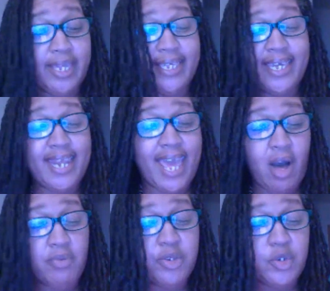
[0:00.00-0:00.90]
Get
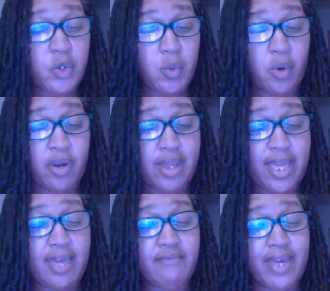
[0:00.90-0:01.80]
out the door.
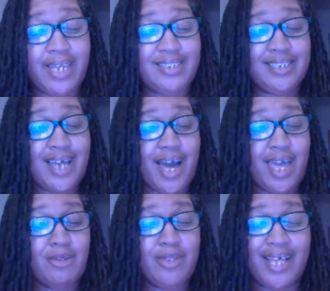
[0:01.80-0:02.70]
If a
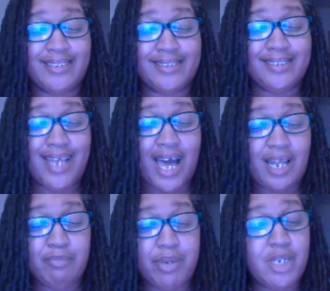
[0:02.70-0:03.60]
child has
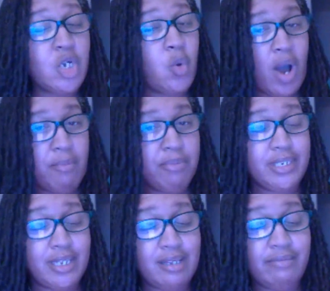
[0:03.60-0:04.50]
not been
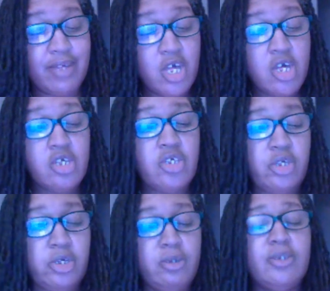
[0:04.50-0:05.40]
cooperative,
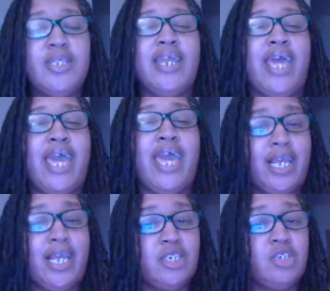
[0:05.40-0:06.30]
use that
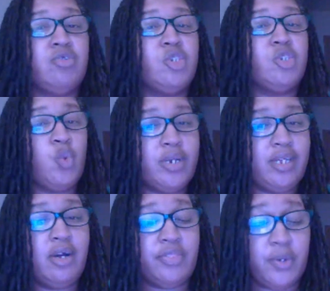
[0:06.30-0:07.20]
extra 20 or
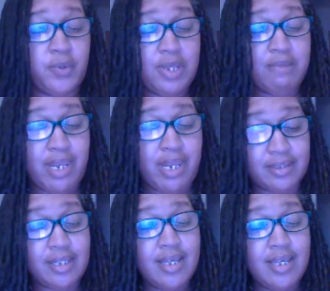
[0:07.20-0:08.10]
30
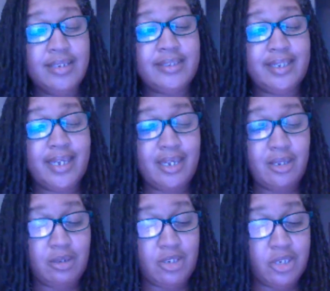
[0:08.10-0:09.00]
minutes to get
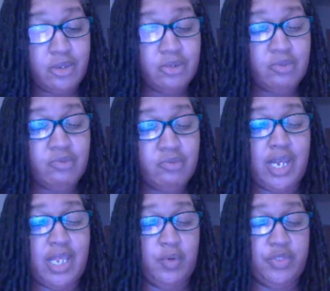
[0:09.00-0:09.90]
your children
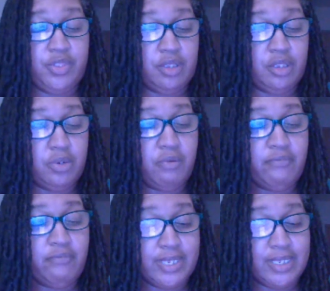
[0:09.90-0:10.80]
ready with
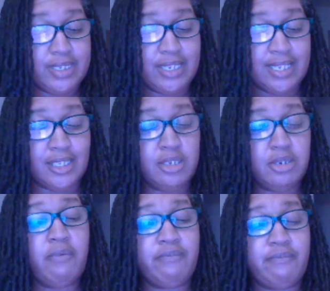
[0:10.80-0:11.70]
as
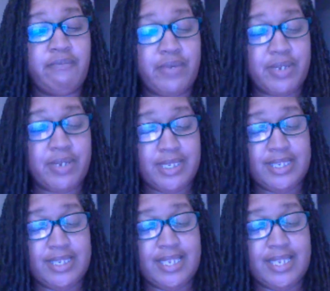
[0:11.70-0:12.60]
little fuss
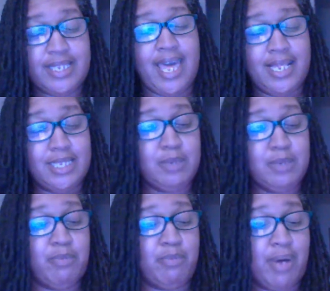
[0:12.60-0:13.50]
as
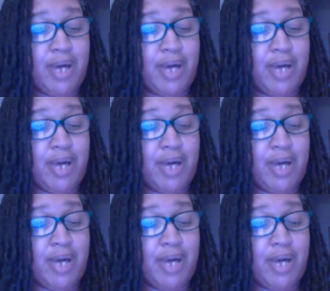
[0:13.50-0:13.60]
possible.